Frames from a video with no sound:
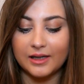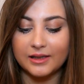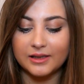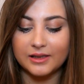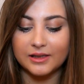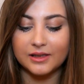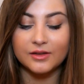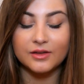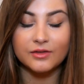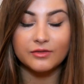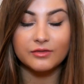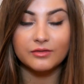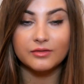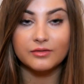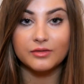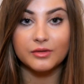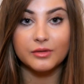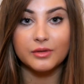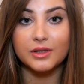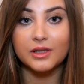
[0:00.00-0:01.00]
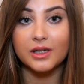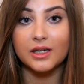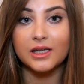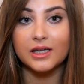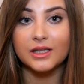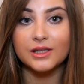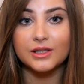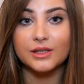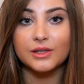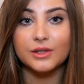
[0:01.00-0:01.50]
and it doesn't ruin the
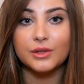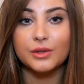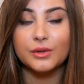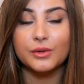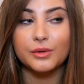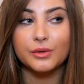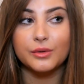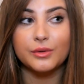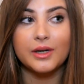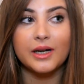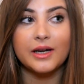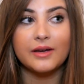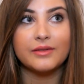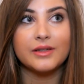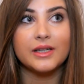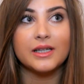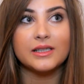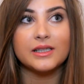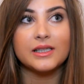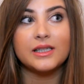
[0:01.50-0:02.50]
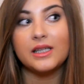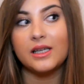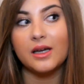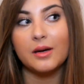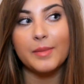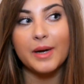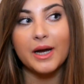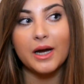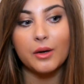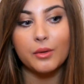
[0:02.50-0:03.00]
eyelashes at all. I haven't had any
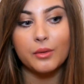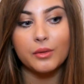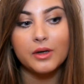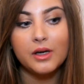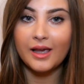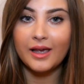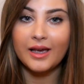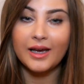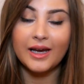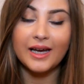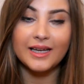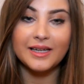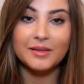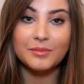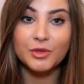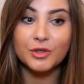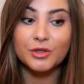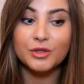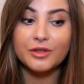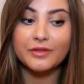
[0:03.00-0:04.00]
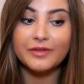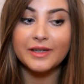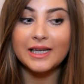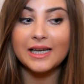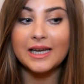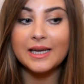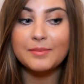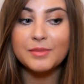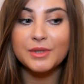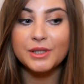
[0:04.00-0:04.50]
come out, and I'm not sure if it
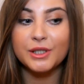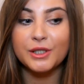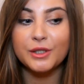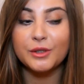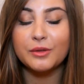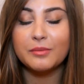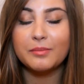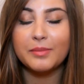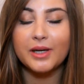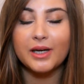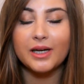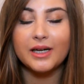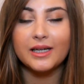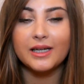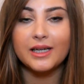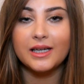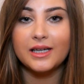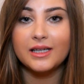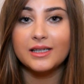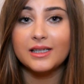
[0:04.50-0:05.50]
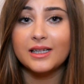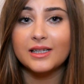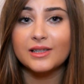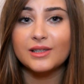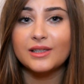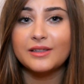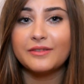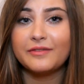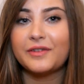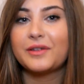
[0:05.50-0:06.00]
claims to, but it
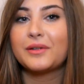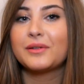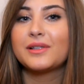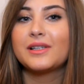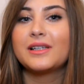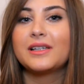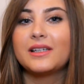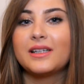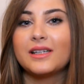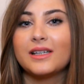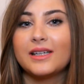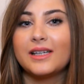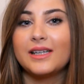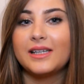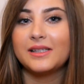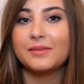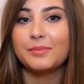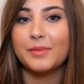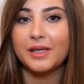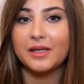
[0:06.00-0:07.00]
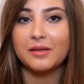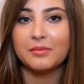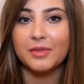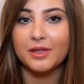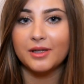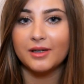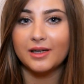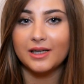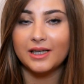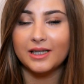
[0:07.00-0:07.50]
actually feels like it's making
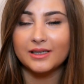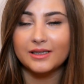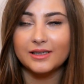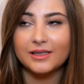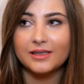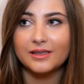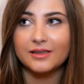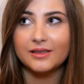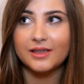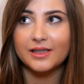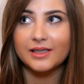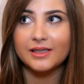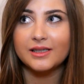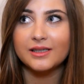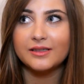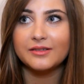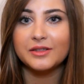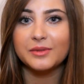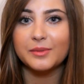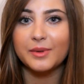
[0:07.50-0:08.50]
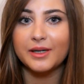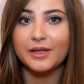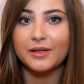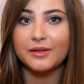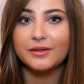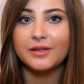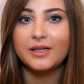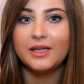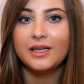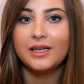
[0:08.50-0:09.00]
my eyelashes nicer as
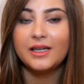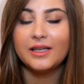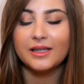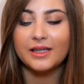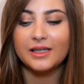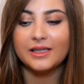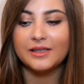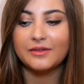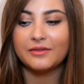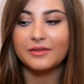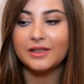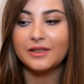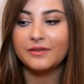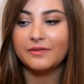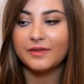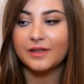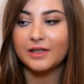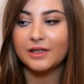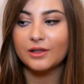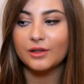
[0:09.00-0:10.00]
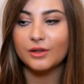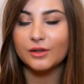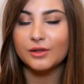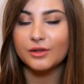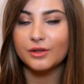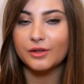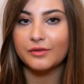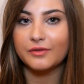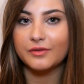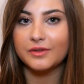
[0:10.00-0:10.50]
well. They definitely feel a lot
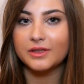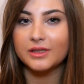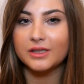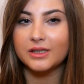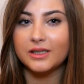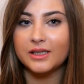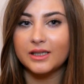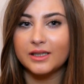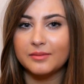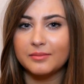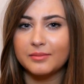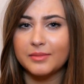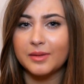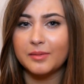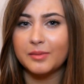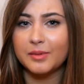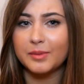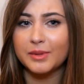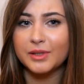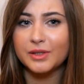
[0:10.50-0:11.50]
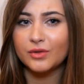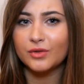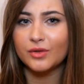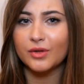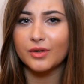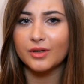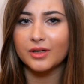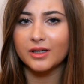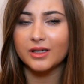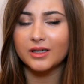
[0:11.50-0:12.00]
softer and maybe a bit
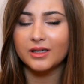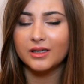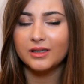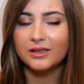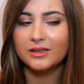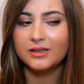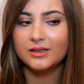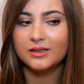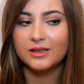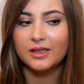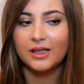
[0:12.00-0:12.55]
stronger,